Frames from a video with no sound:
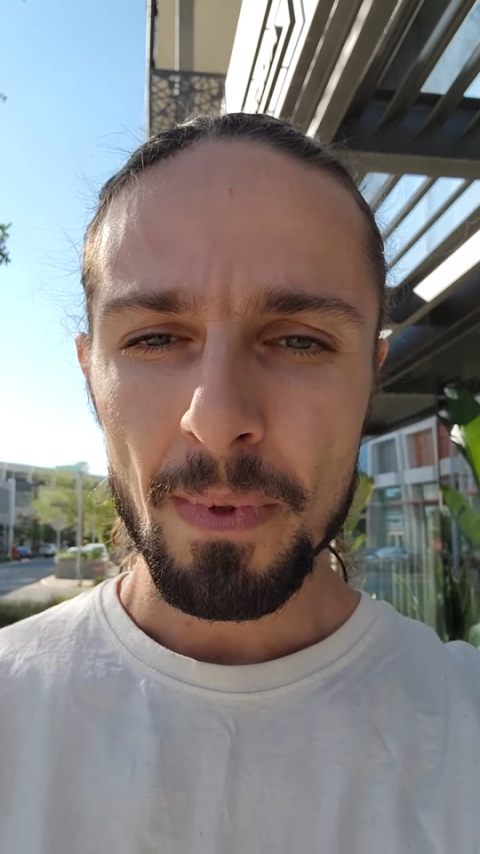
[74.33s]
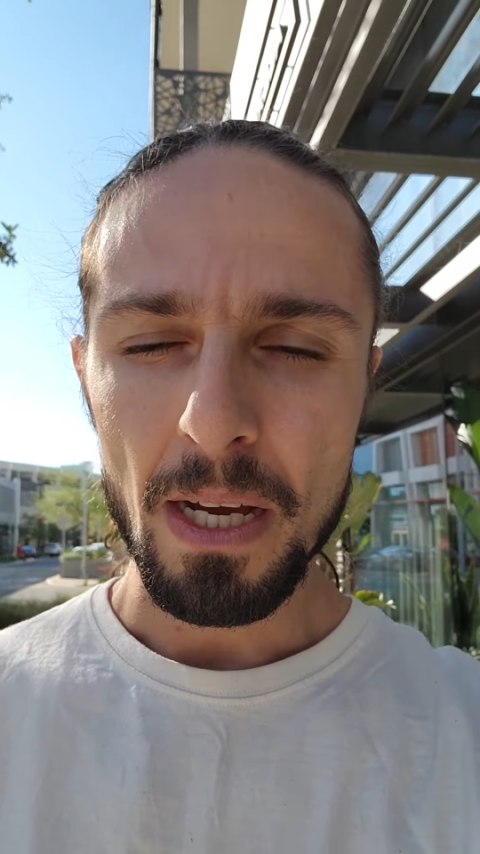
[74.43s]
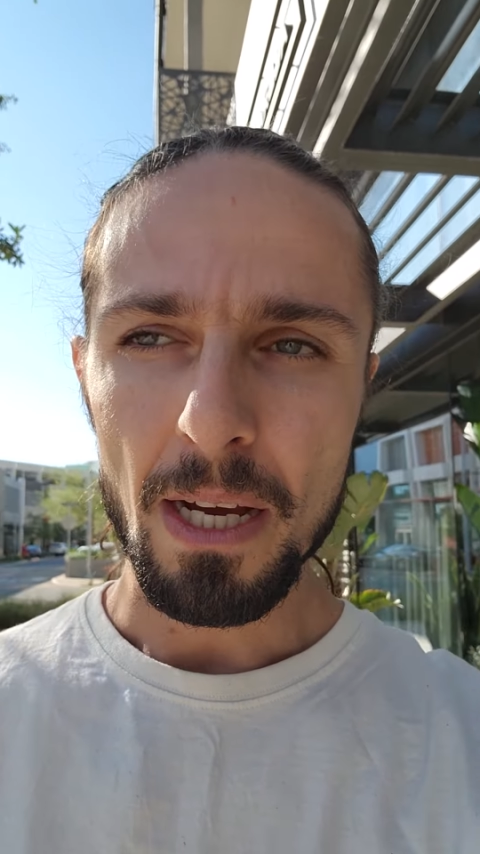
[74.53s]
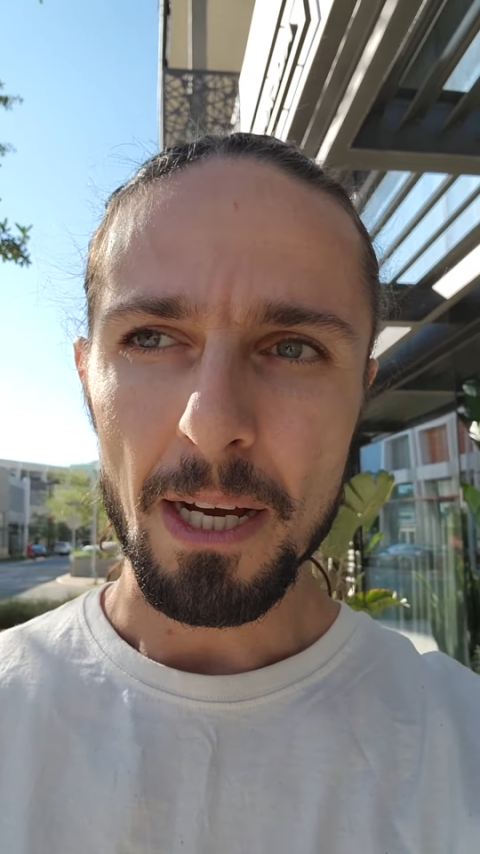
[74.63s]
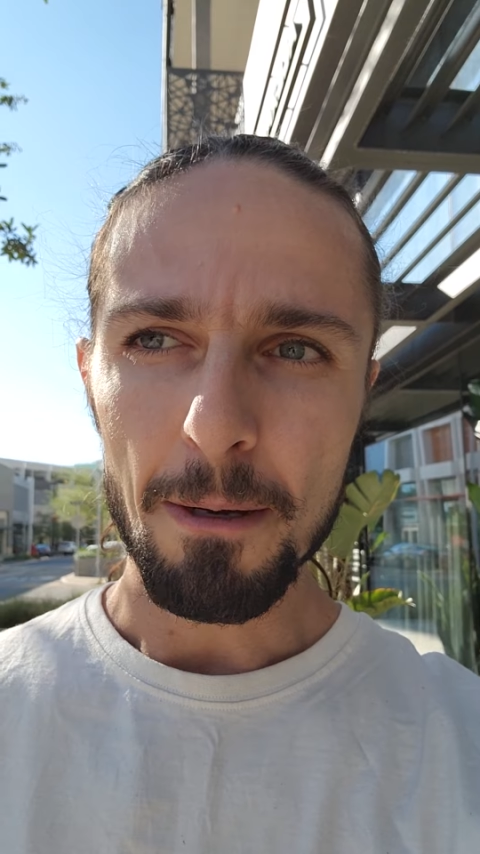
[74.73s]

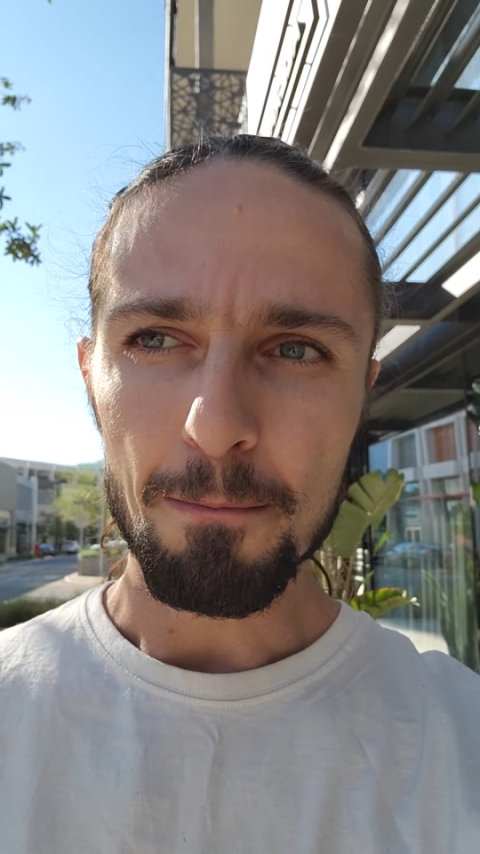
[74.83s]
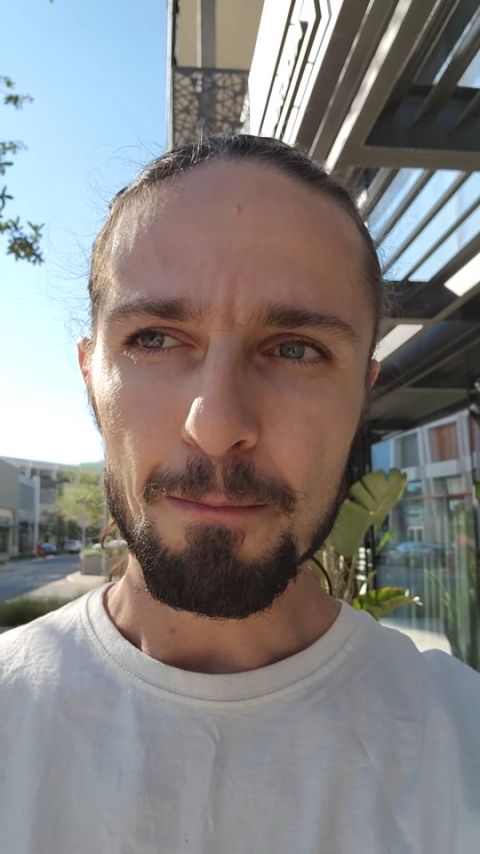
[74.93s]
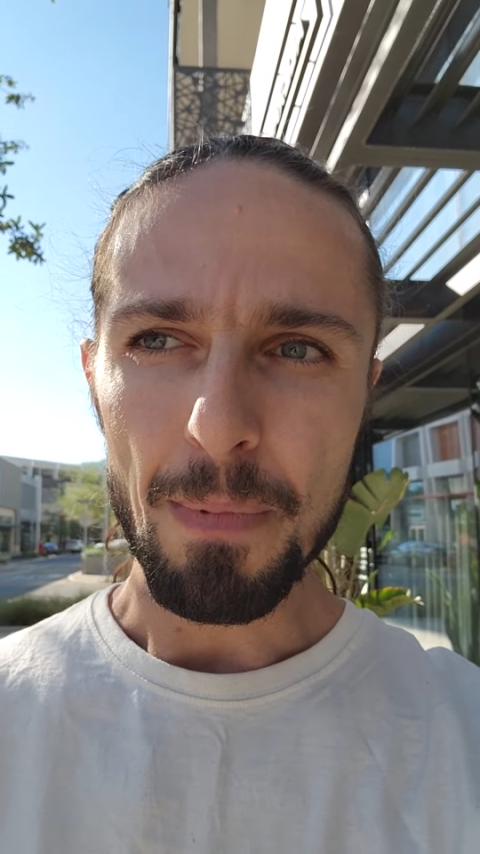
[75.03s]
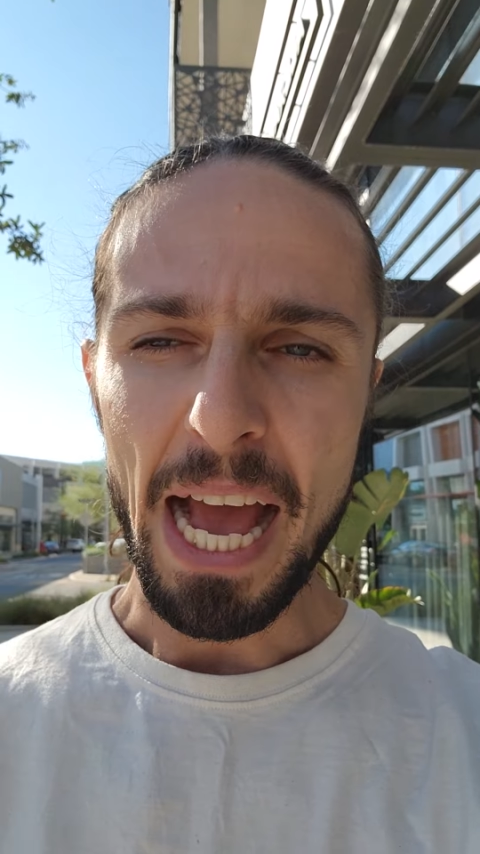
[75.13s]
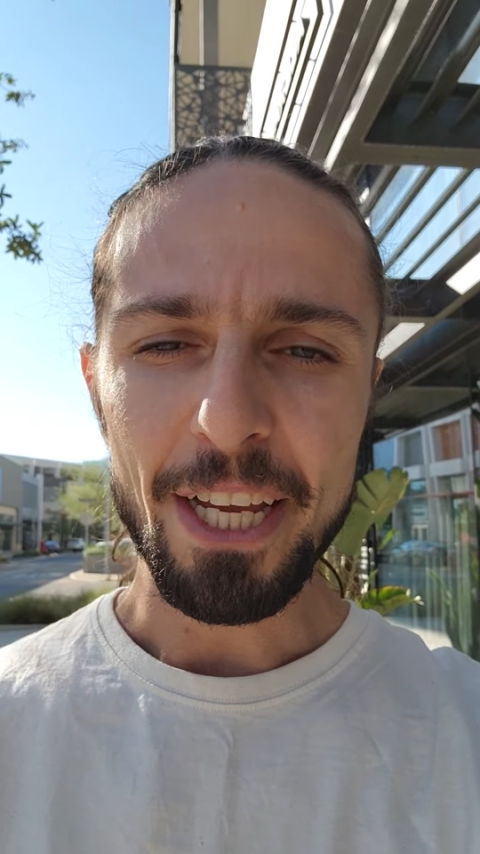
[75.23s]

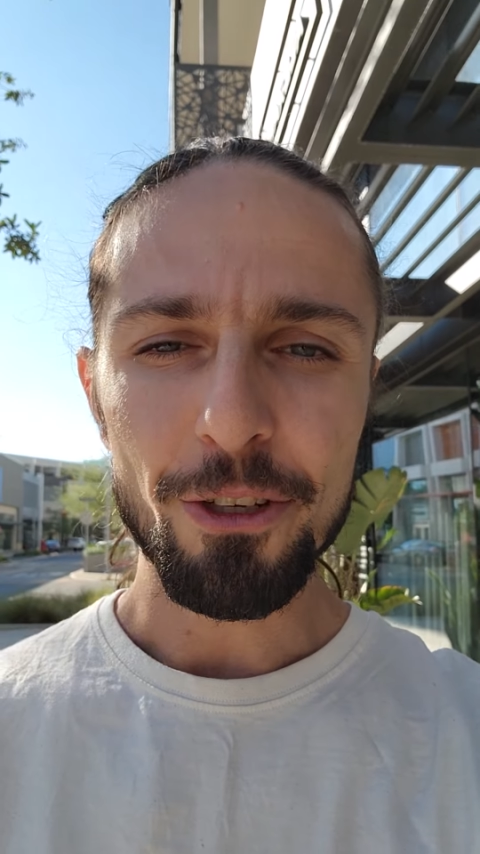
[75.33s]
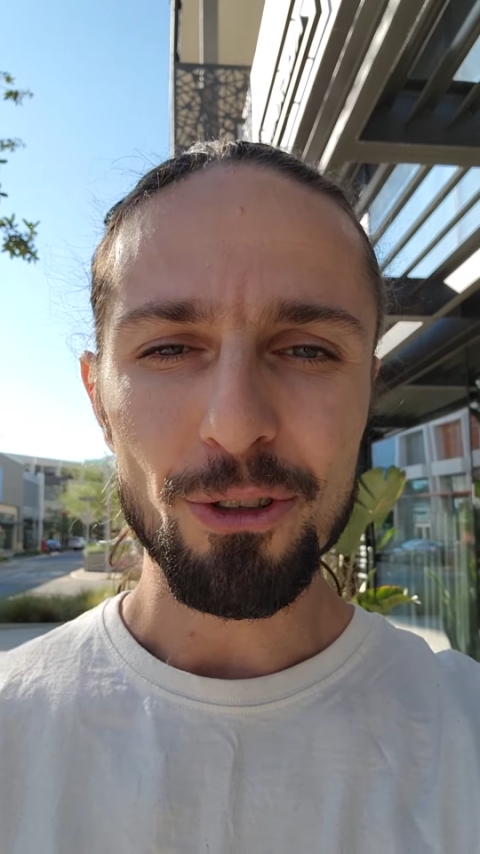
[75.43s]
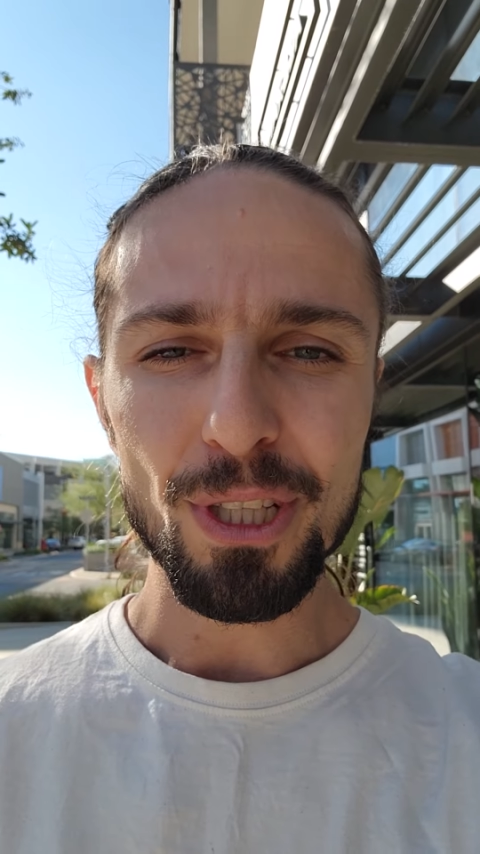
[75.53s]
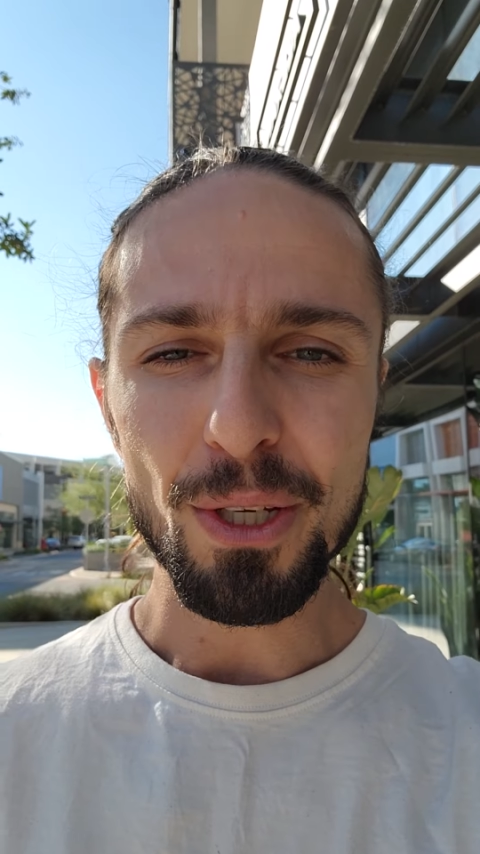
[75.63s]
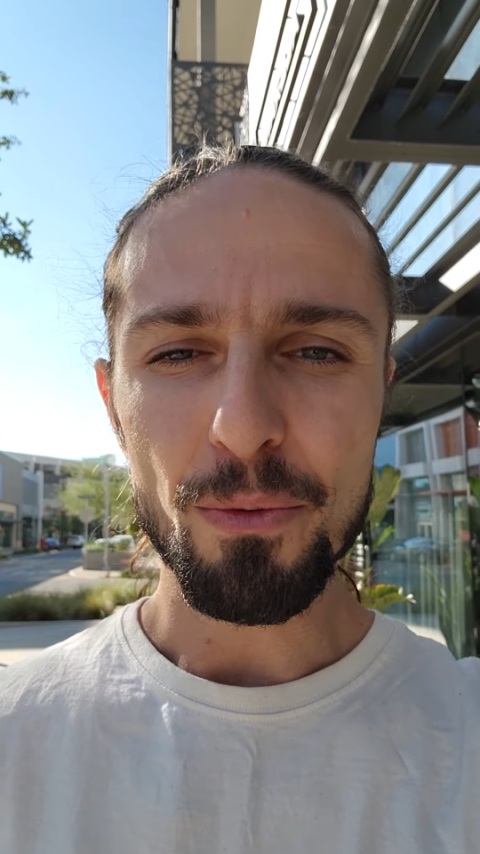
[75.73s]

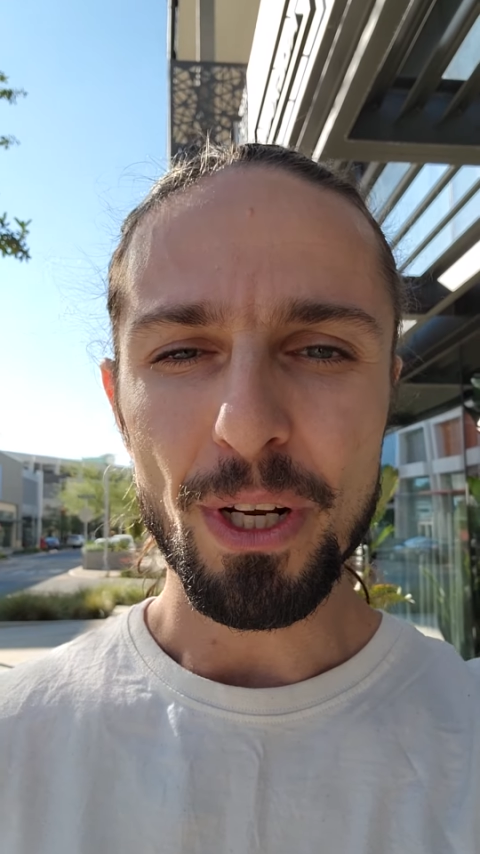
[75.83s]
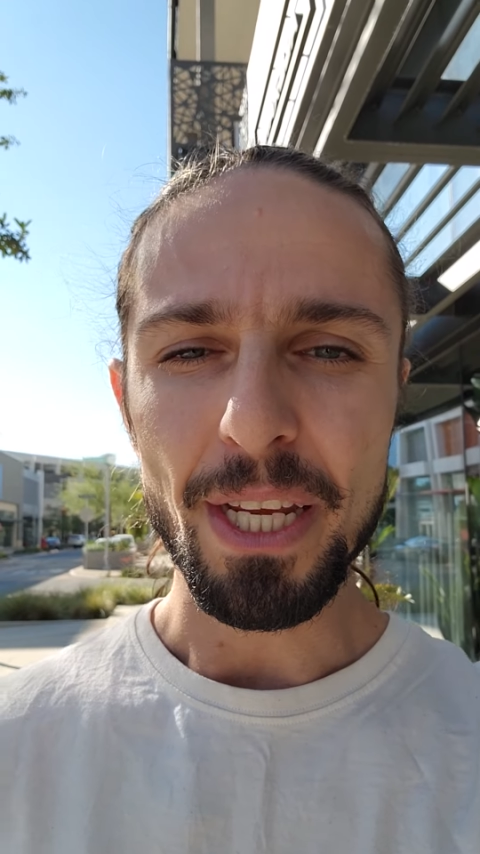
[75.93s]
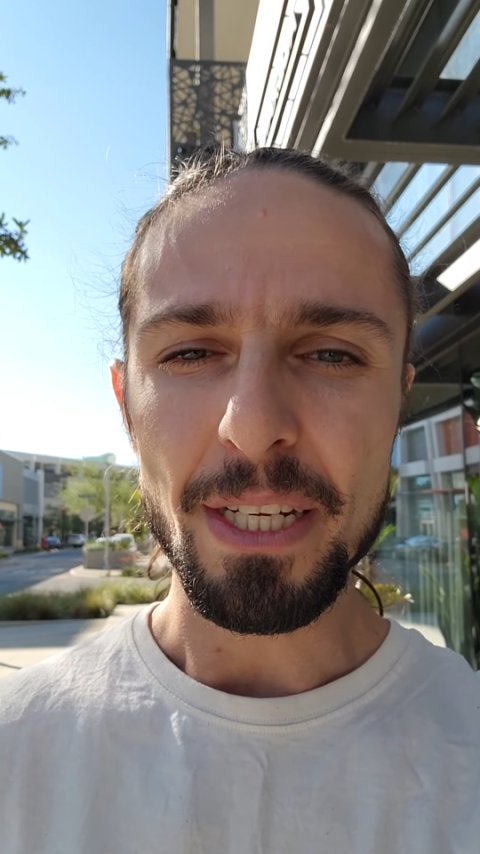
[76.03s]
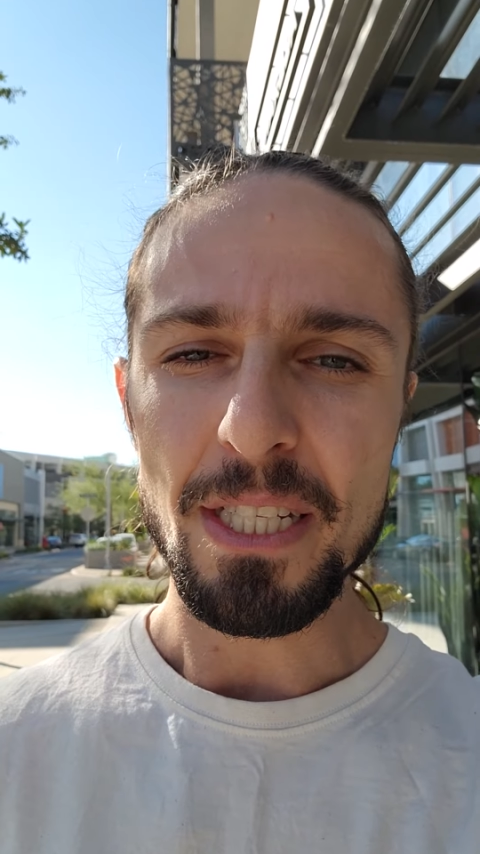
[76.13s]
accurately read